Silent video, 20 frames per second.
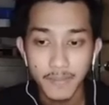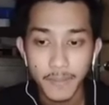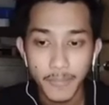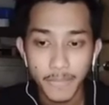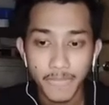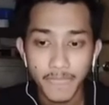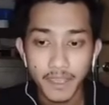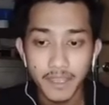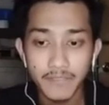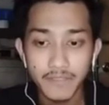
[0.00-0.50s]

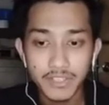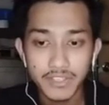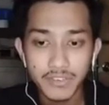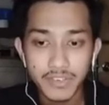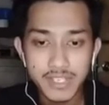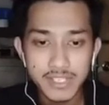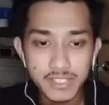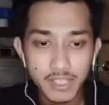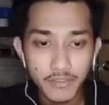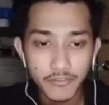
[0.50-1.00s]
Inventory
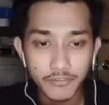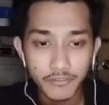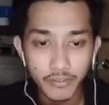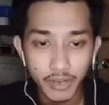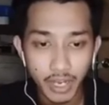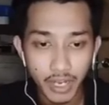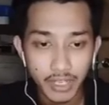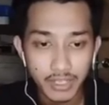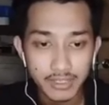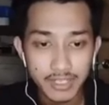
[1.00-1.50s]

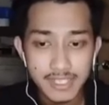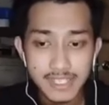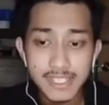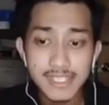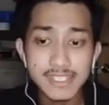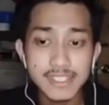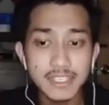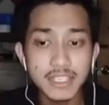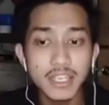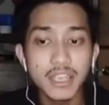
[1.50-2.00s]
software. This is
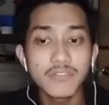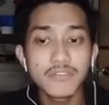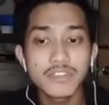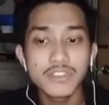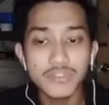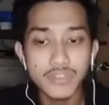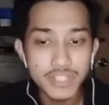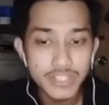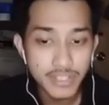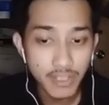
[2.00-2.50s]
the
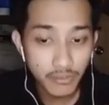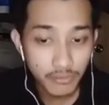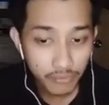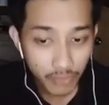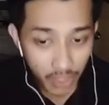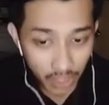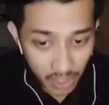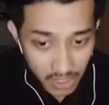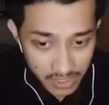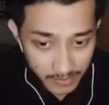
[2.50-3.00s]
inventory software
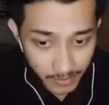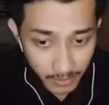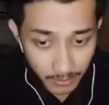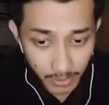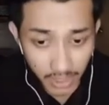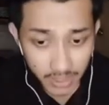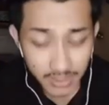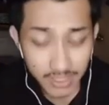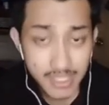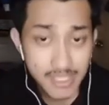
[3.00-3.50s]

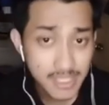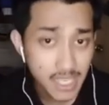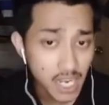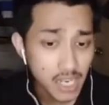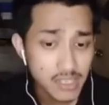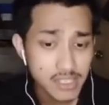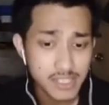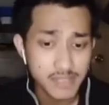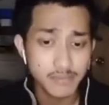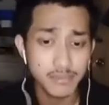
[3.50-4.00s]
customizable
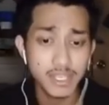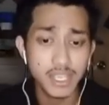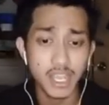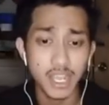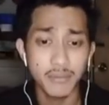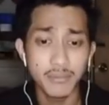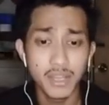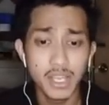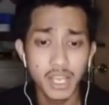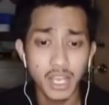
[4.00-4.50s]
designs
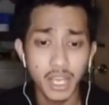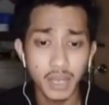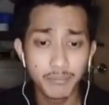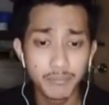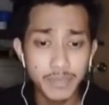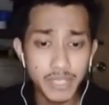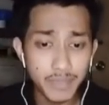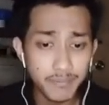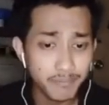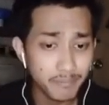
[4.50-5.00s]
become a
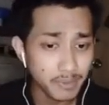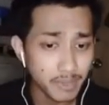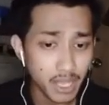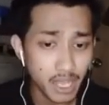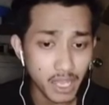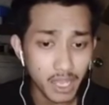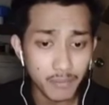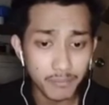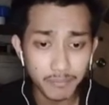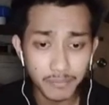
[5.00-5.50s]
big
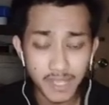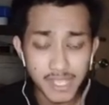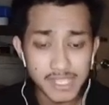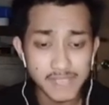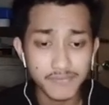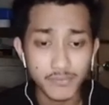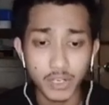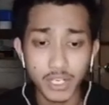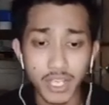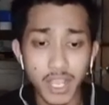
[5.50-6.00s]
plus
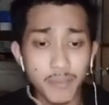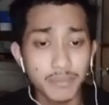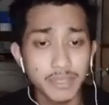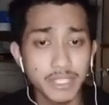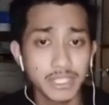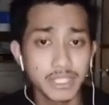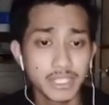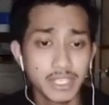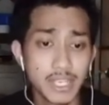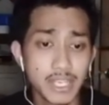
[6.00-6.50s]
for the
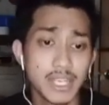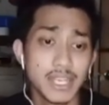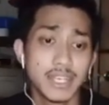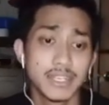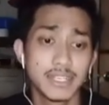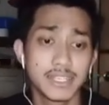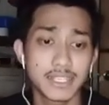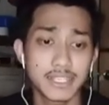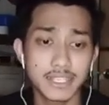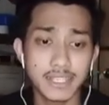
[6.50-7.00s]
company.
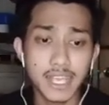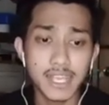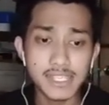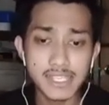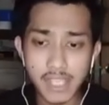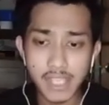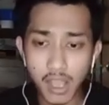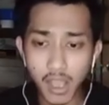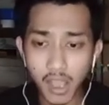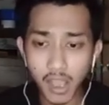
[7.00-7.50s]
The
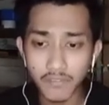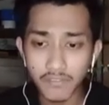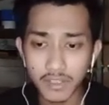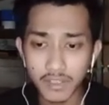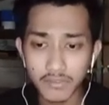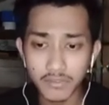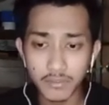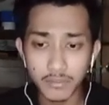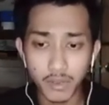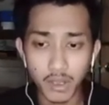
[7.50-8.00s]
task of
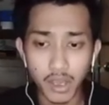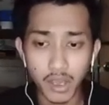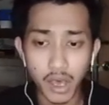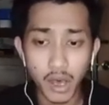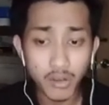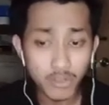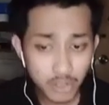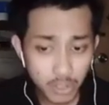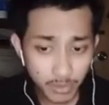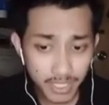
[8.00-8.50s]

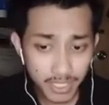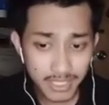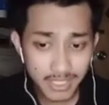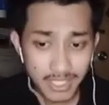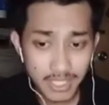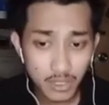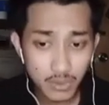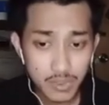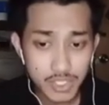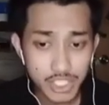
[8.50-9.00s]

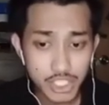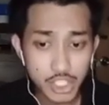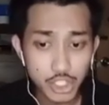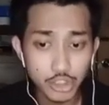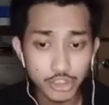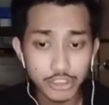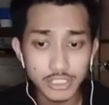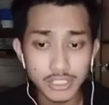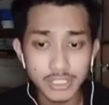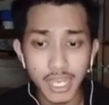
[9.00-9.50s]
automating which
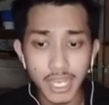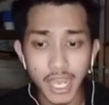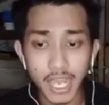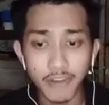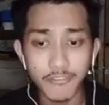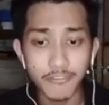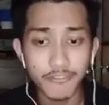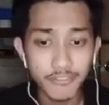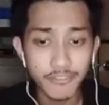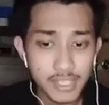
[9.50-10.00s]
good are
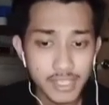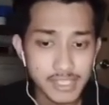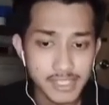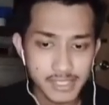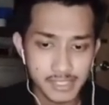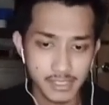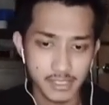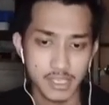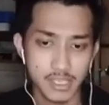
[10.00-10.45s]
first